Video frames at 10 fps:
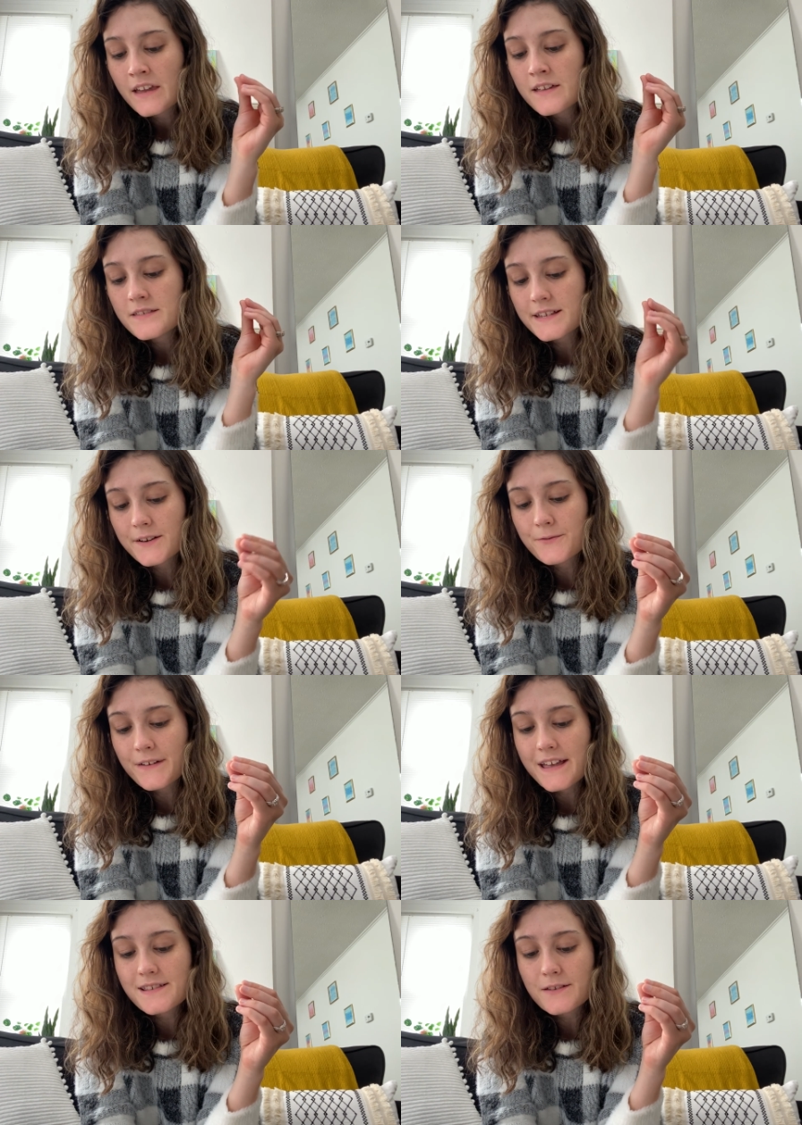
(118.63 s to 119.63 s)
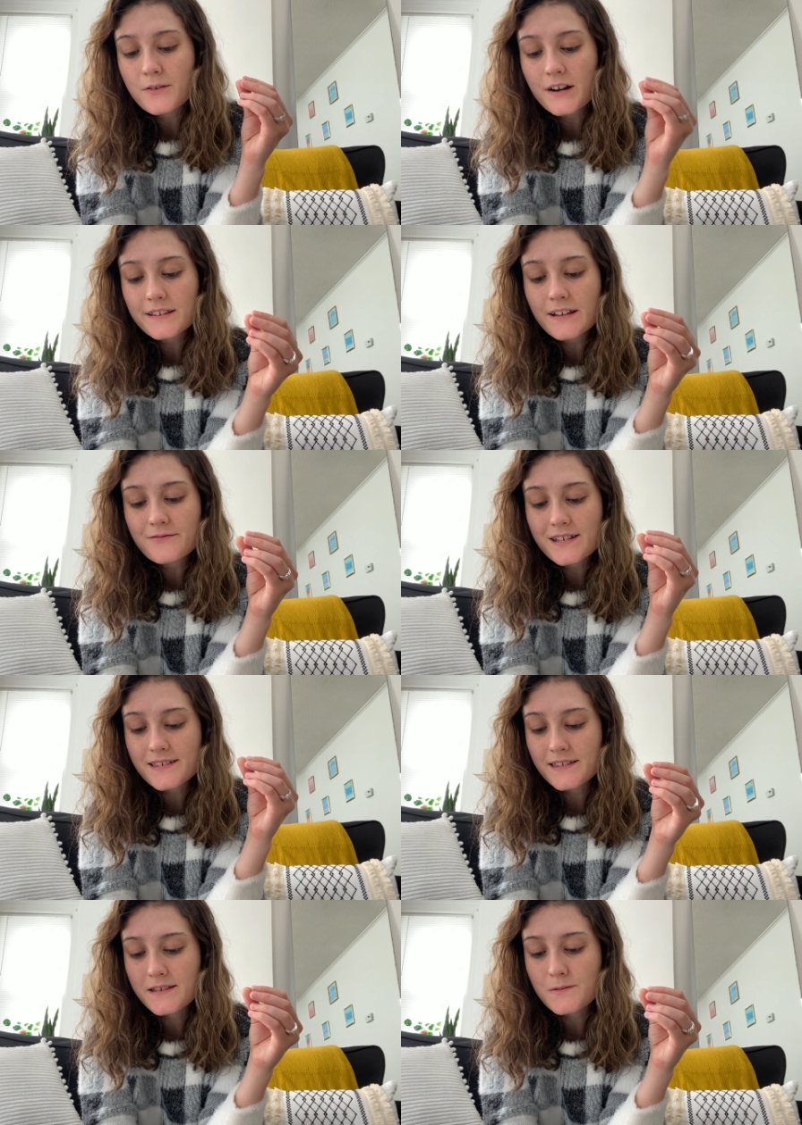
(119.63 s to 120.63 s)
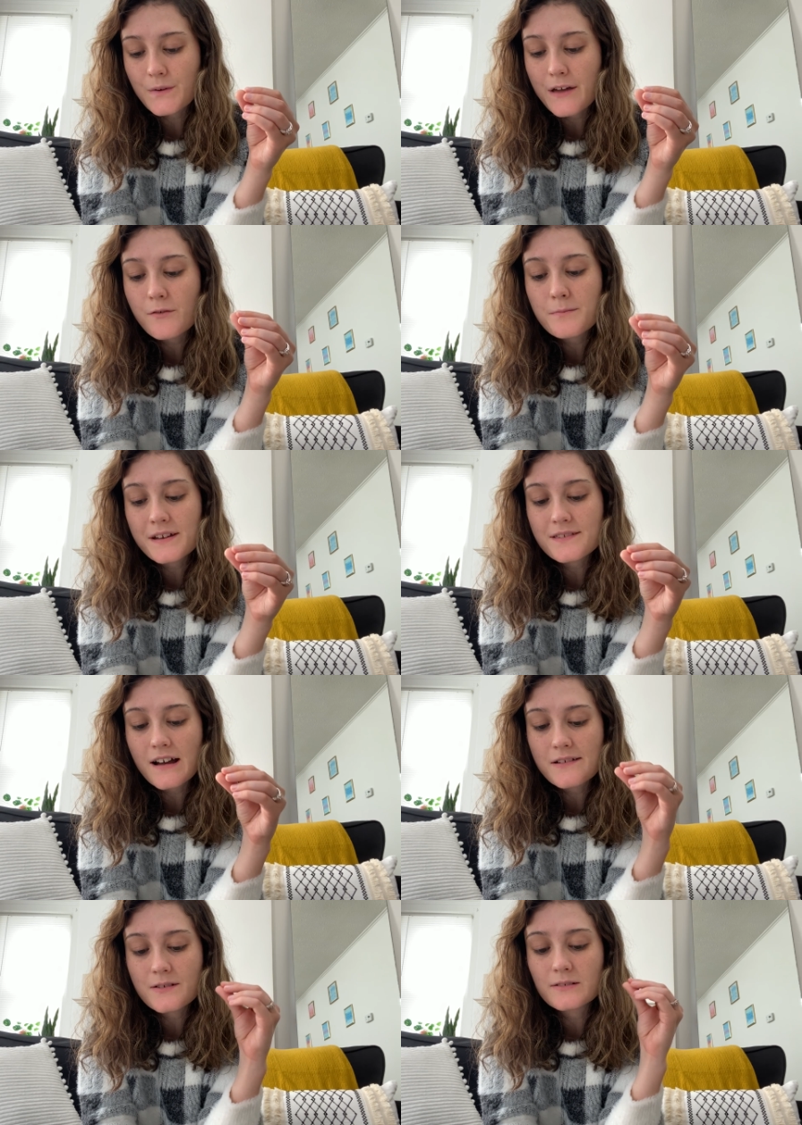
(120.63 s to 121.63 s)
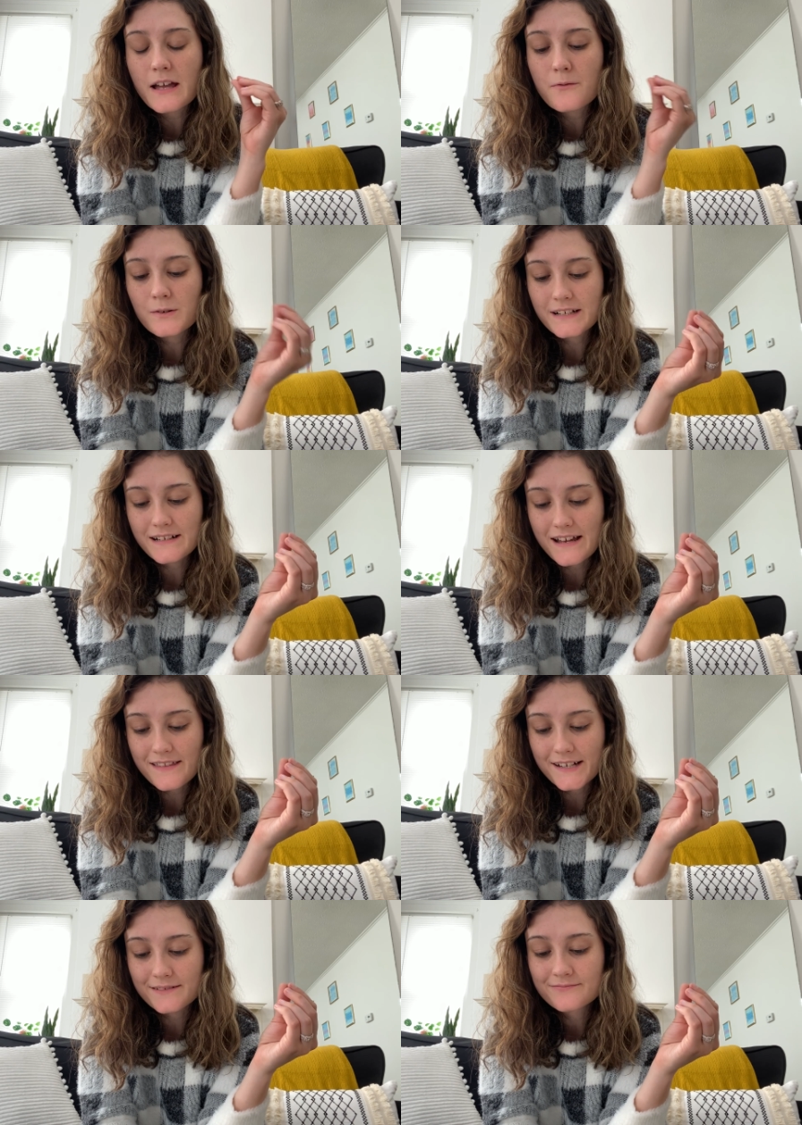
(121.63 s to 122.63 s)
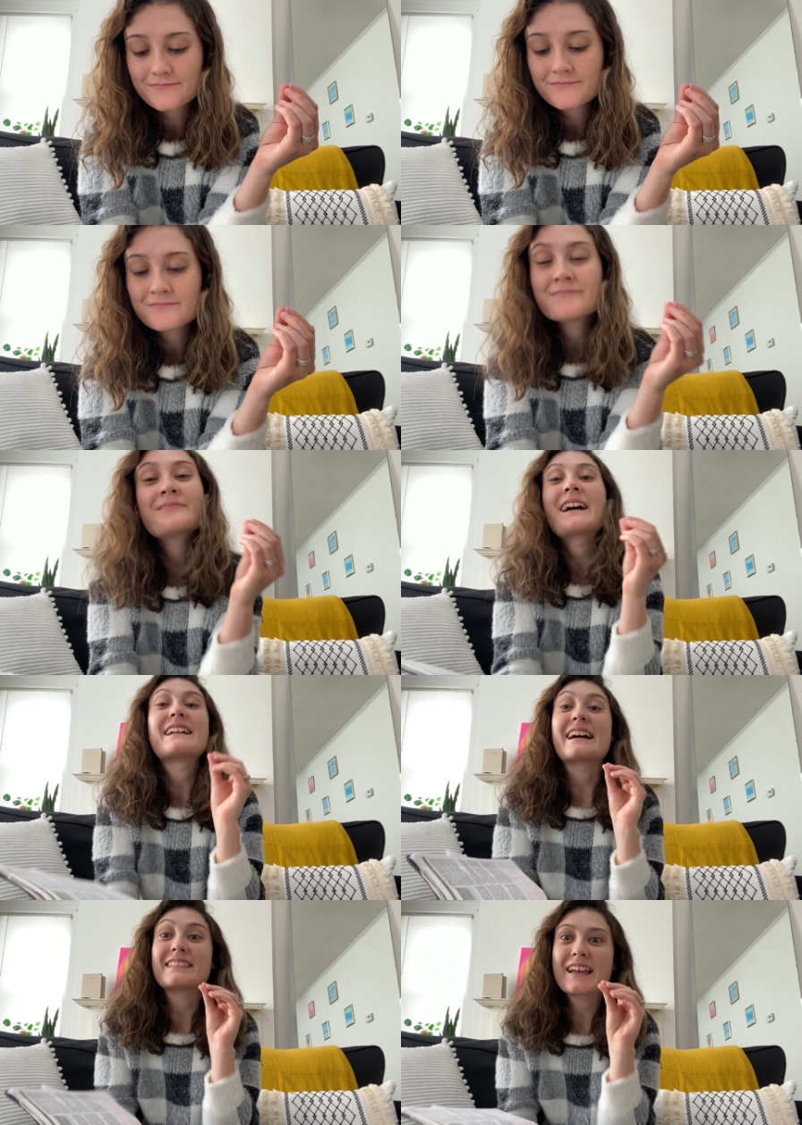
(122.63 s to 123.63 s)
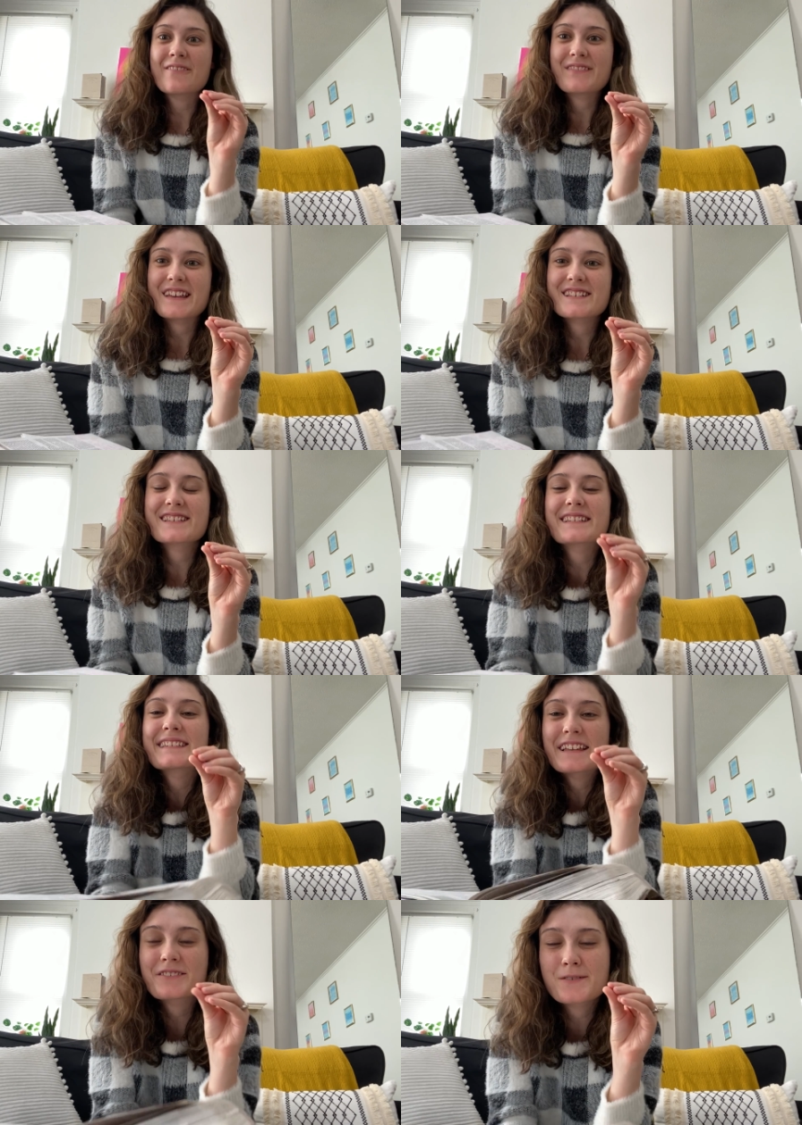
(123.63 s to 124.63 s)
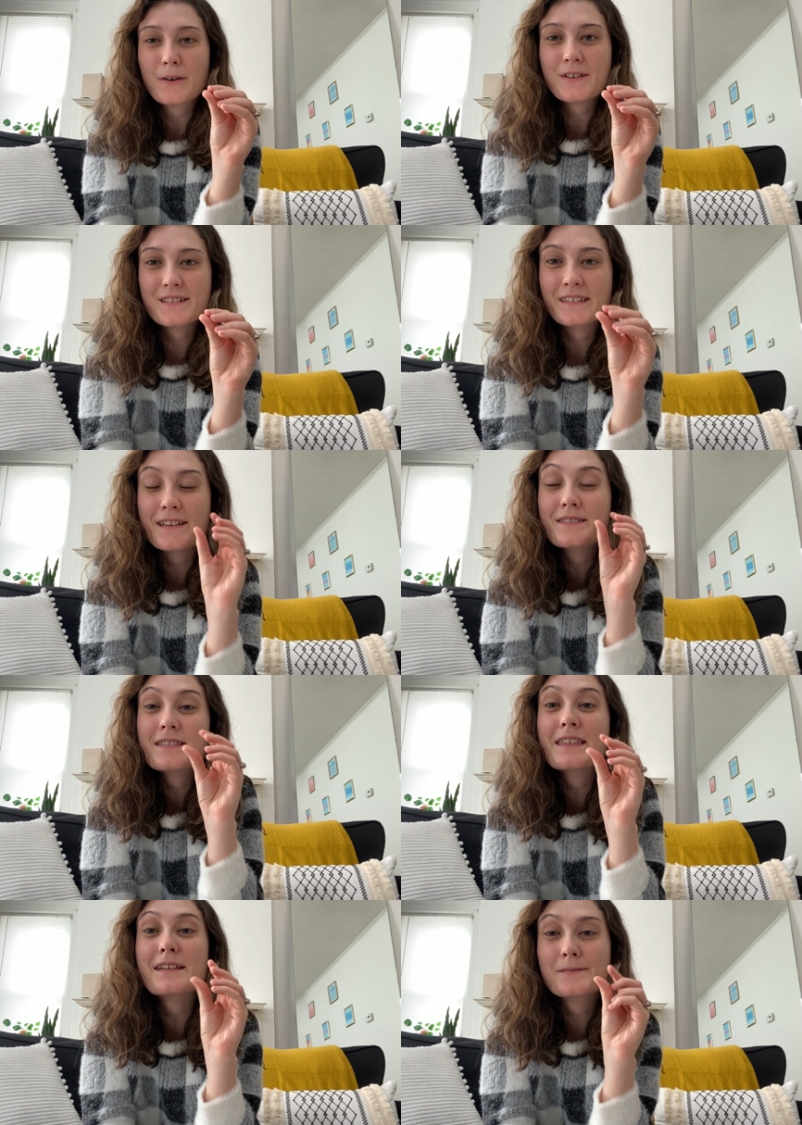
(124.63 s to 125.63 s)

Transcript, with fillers: Dear friends, if God loved us in this way, we must also love one another. And I love this. Let's just focus on this. This